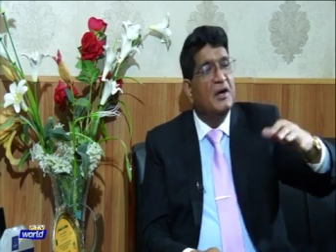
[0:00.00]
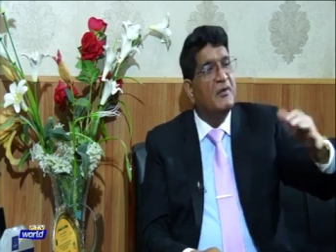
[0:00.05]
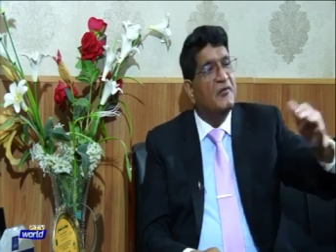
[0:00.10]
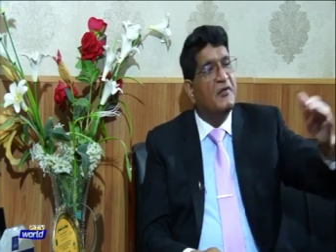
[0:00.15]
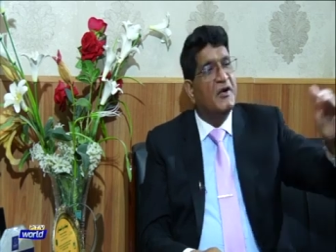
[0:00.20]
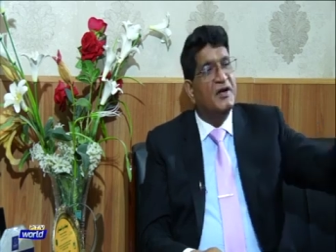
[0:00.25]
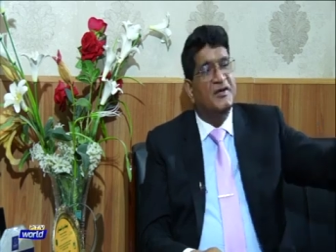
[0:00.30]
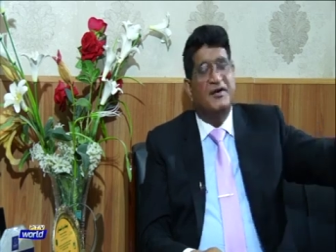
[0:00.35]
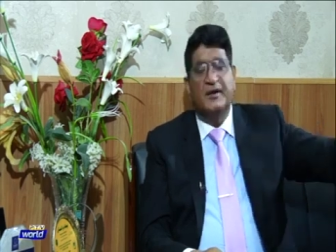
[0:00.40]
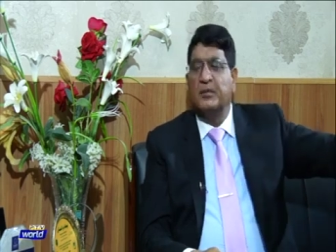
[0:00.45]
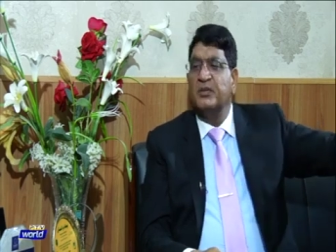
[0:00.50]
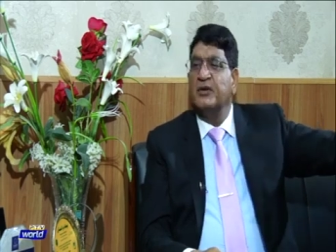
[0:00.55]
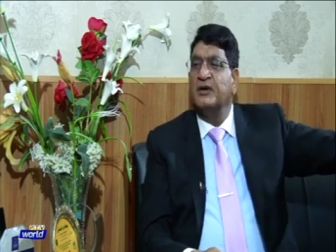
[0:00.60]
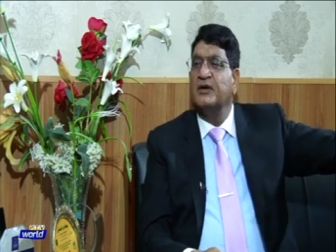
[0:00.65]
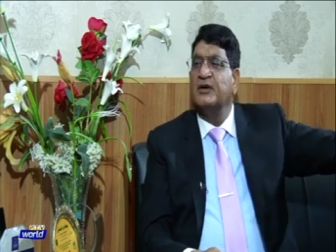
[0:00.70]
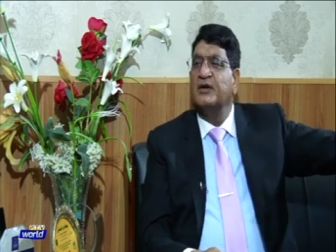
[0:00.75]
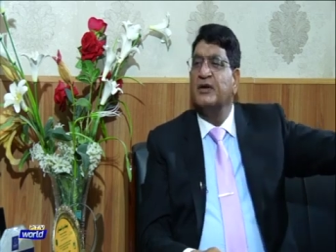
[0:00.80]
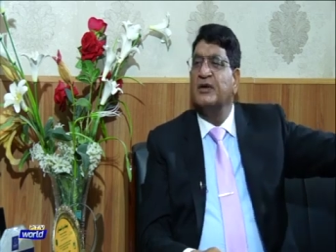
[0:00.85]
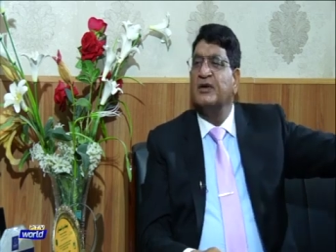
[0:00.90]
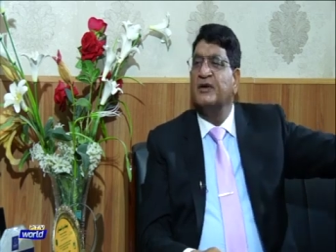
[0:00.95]
For example,
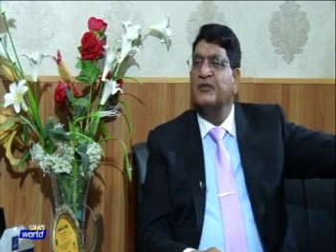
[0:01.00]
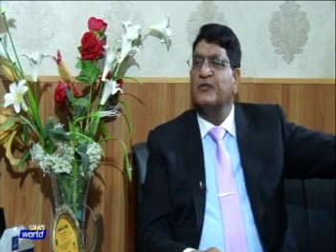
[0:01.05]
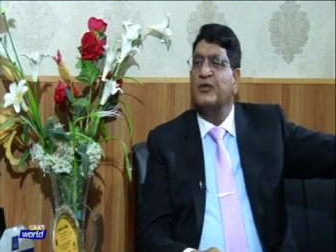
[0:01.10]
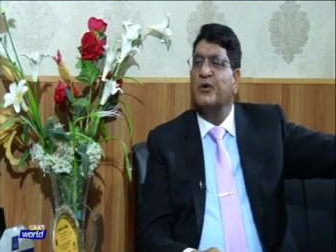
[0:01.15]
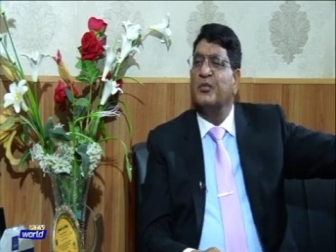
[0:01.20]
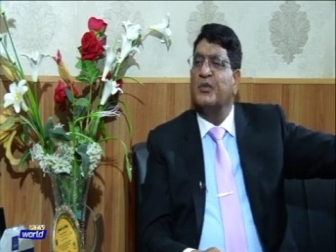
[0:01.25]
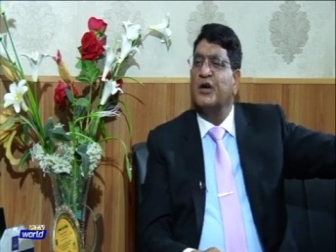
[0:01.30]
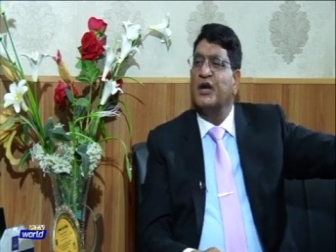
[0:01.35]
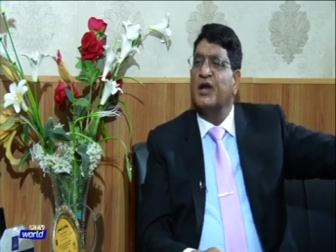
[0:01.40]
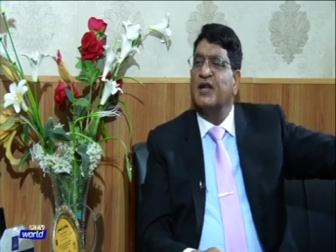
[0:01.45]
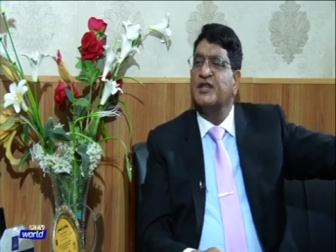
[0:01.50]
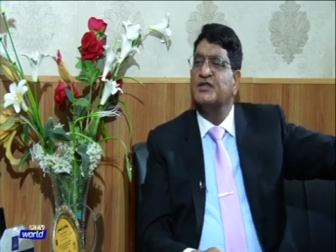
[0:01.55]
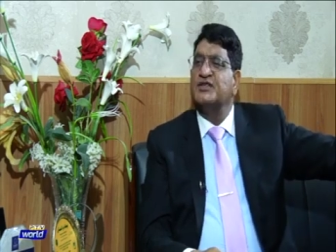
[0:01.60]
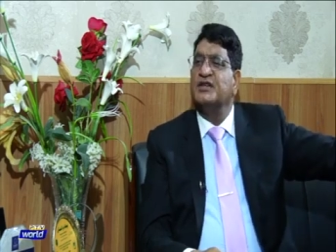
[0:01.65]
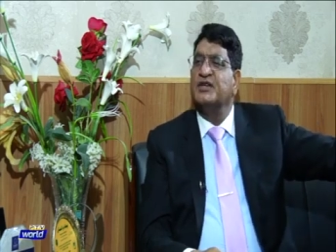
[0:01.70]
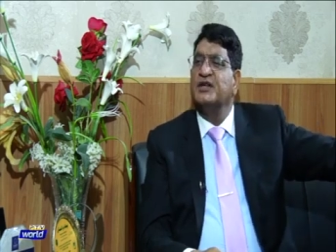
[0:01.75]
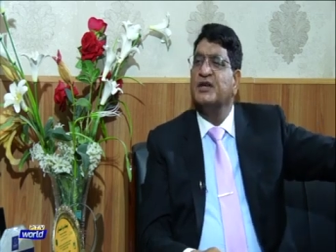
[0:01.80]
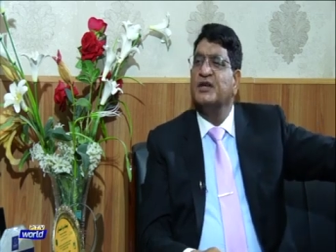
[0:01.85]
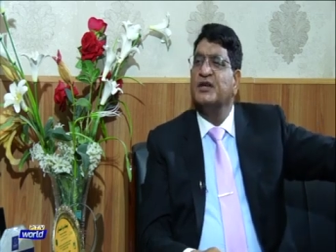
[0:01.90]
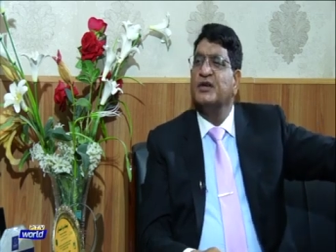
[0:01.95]
from
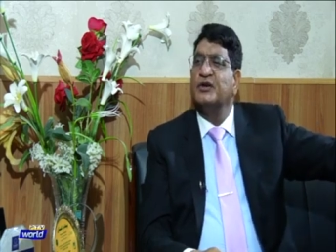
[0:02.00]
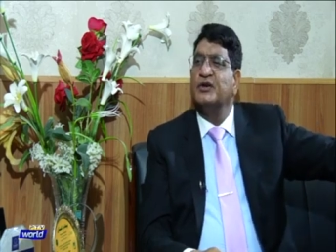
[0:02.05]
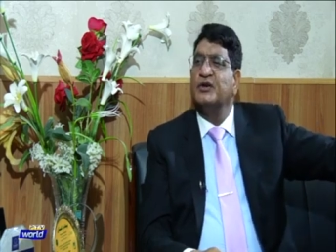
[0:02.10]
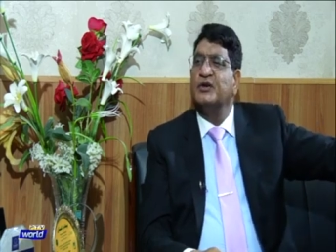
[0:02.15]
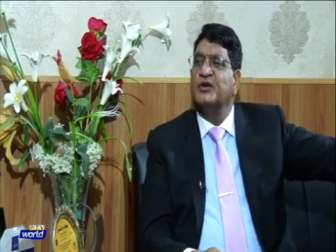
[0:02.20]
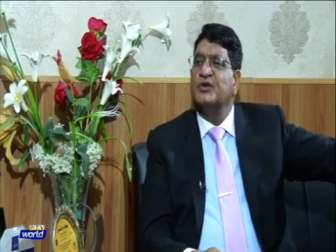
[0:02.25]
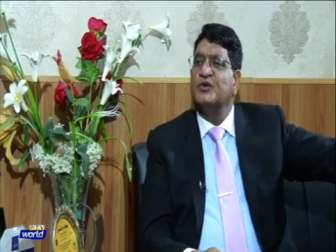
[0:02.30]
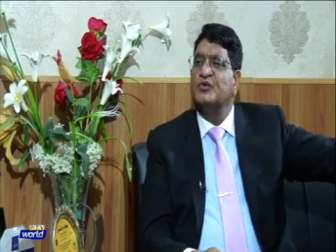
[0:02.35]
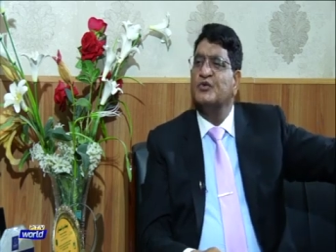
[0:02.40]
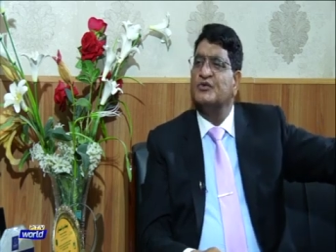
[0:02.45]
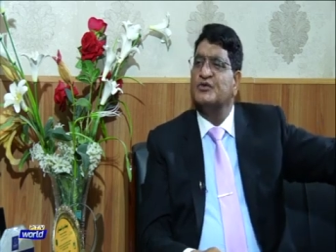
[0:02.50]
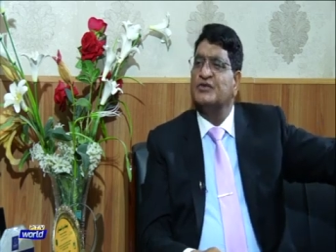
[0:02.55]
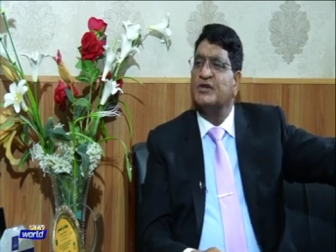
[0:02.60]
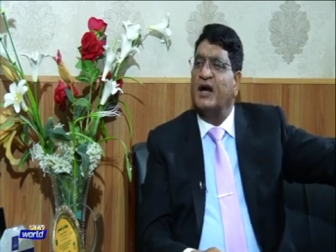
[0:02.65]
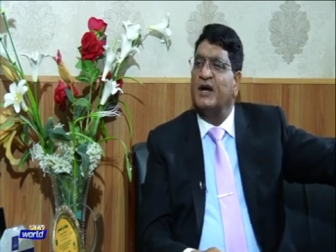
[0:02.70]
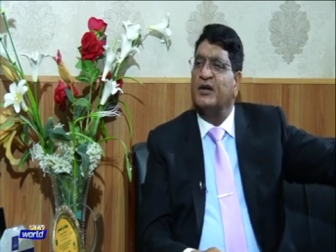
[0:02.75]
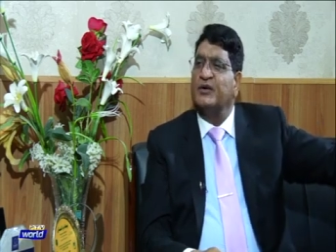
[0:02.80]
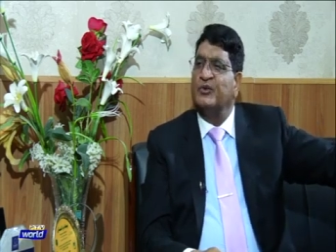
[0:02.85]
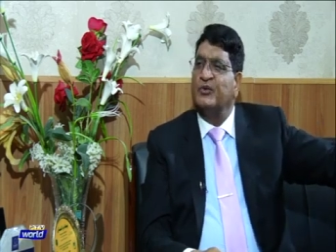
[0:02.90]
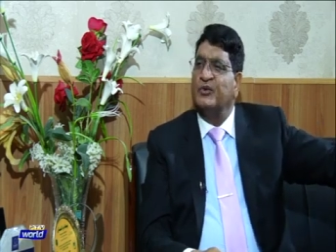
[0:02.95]
Karachi, you
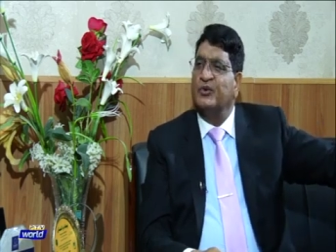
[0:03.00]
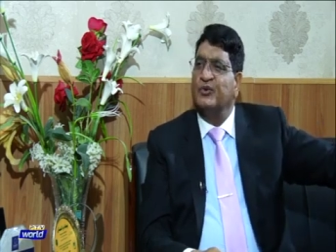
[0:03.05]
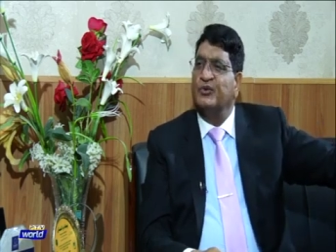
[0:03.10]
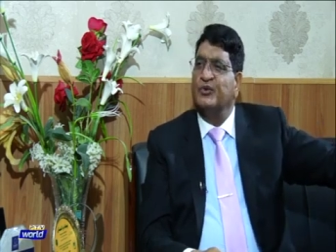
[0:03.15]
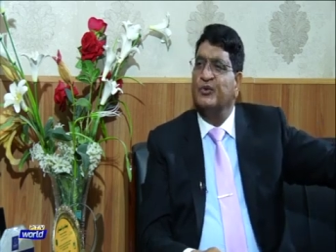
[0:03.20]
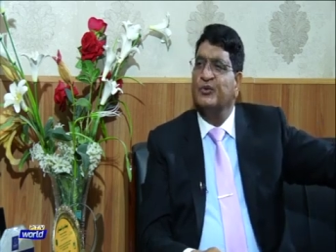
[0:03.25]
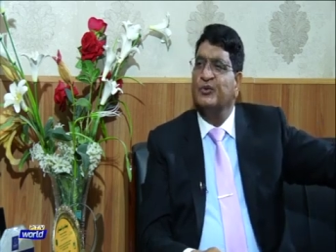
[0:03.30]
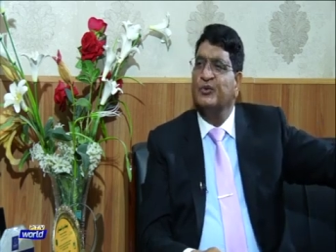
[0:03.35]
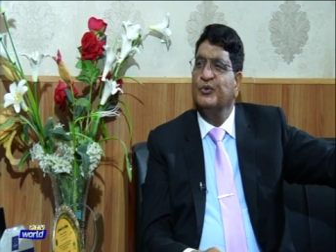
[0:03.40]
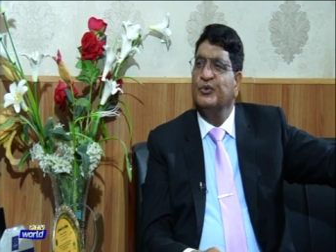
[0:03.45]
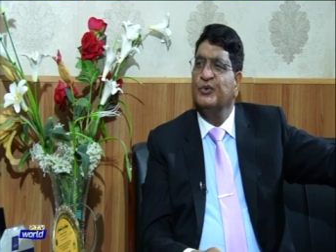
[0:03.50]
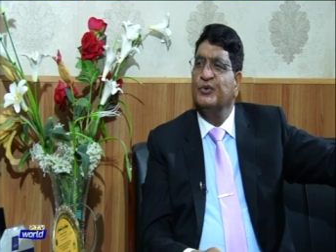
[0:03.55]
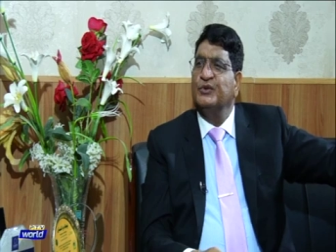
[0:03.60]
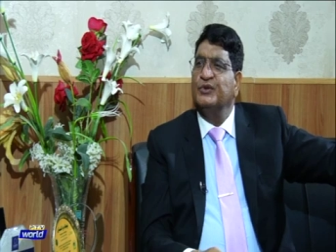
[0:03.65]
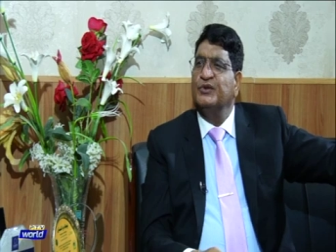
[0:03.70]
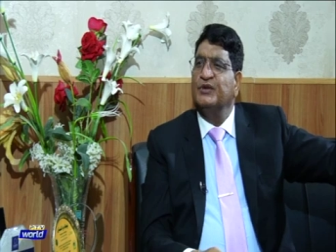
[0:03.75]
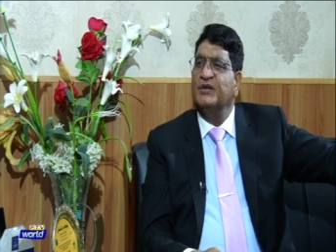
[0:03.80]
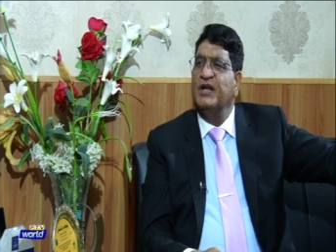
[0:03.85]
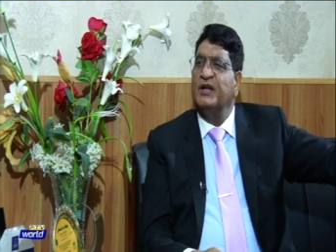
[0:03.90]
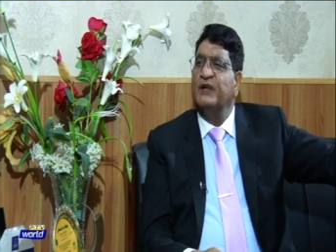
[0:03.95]
start Urdu.
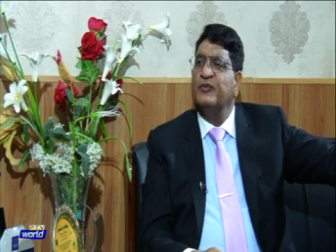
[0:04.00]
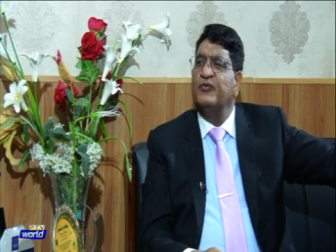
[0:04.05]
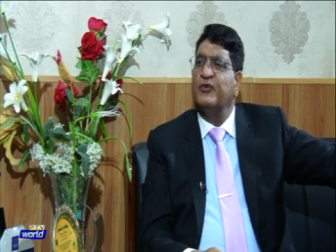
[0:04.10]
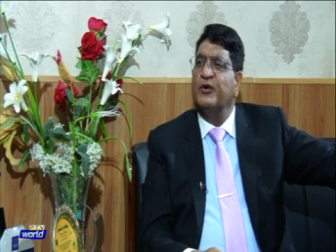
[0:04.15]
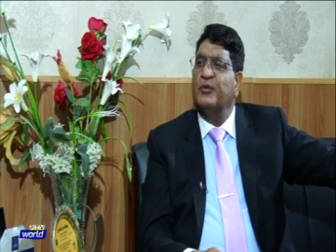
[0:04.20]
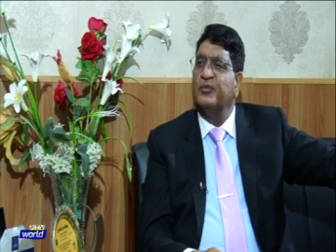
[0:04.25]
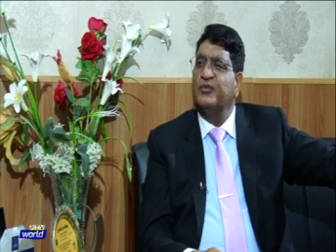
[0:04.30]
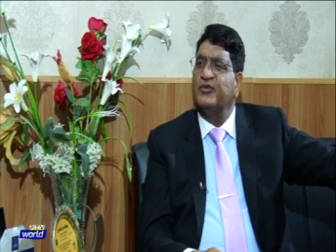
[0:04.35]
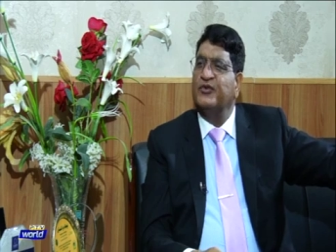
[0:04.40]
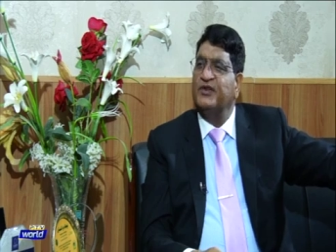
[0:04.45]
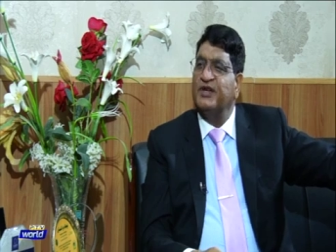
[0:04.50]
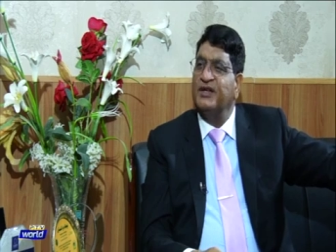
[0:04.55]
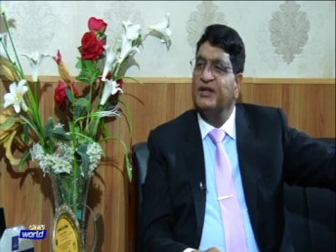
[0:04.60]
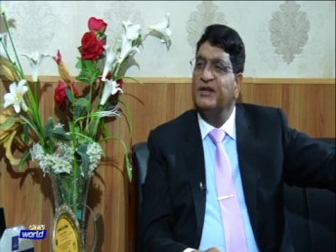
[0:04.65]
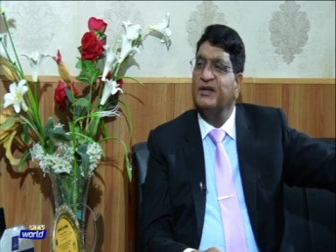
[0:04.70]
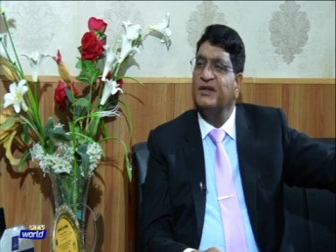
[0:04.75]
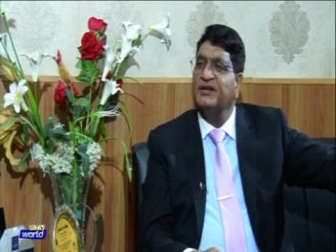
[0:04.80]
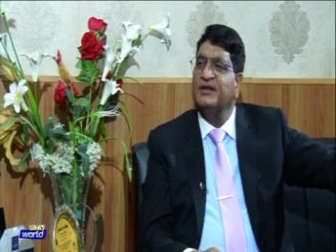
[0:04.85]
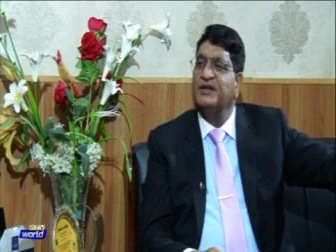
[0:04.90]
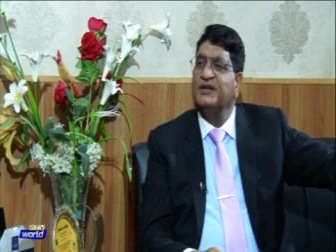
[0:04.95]
Then from Sindh,